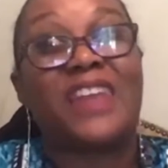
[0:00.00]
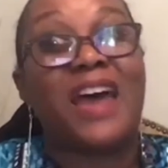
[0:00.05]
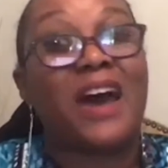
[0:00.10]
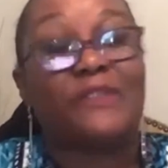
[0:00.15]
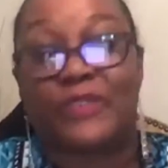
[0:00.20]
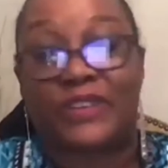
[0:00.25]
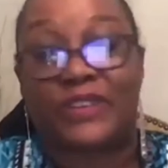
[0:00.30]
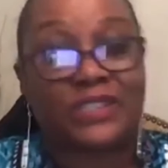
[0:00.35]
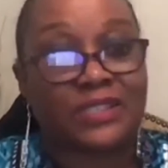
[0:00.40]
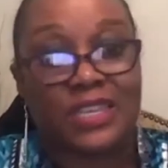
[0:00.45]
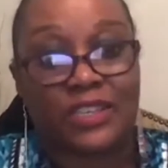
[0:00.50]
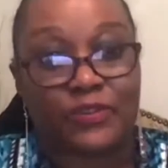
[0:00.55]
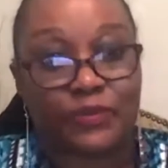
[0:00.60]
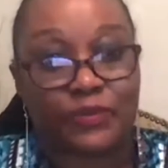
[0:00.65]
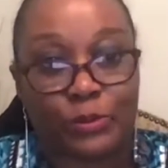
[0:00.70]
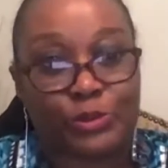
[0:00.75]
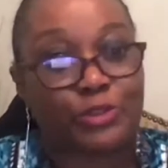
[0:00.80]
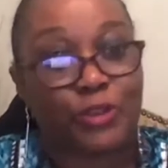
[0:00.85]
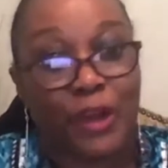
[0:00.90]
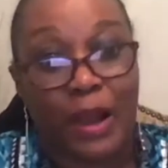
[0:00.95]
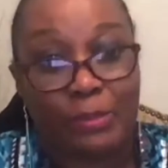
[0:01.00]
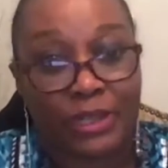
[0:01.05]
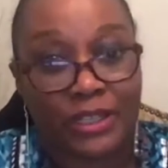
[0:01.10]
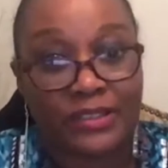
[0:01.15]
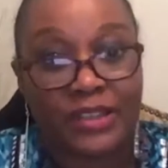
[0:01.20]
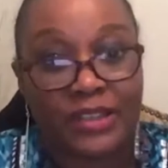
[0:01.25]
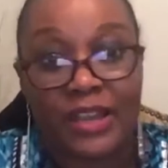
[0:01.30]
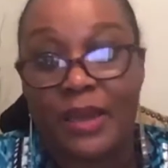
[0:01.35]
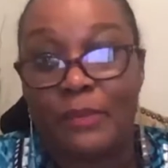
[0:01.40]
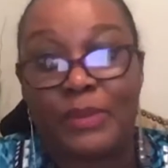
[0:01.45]
never ceased from
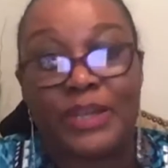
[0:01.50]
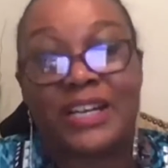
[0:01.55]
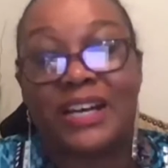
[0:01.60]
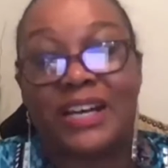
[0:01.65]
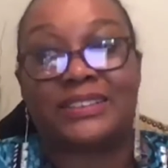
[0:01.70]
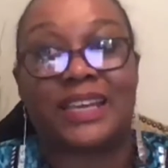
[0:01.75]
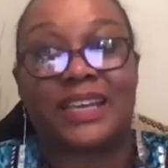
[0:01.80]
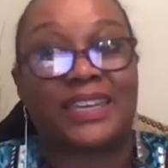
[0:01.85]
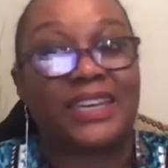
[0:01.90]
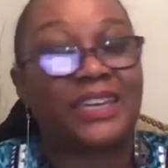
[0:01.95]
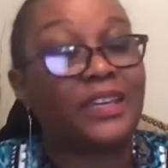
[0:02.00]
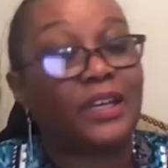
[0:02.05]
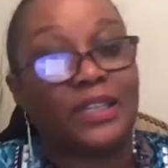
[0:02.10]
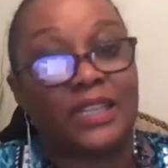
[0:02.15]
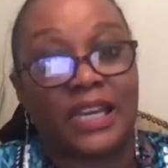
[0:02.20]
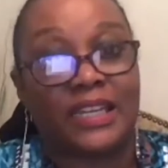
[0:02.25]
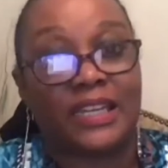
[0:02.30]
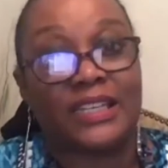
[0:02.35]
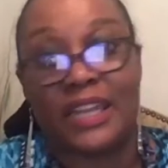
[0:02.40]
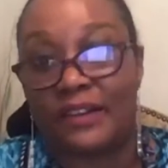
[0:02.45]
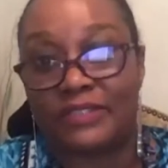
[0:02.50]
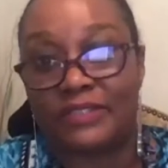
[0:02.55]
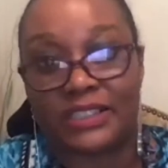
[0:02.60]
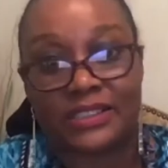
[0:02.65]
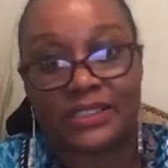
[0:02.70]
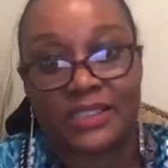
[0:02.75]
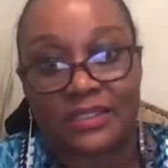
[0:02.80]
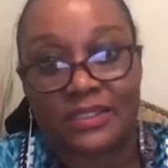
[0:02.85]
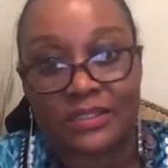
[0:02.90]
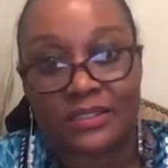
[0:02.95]
troubling because the killing never
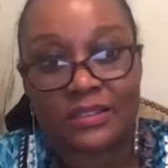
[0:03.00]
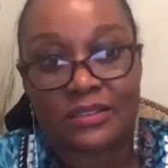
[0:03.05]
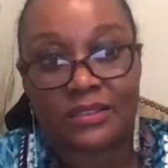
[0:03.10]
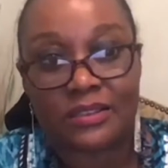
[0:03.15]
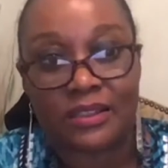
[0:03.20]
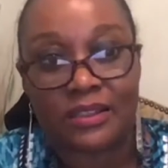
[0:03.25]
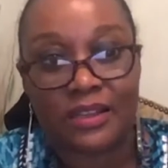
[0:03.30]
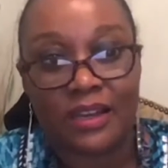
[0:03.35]
ceased.